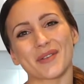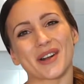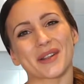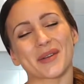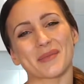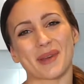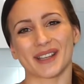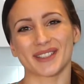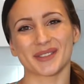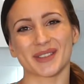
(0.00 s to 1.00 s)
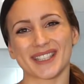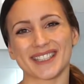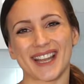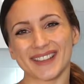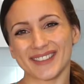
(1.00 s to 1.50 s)
Welcome back to my
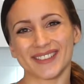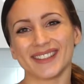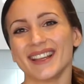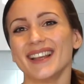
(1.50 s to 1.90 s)
channel.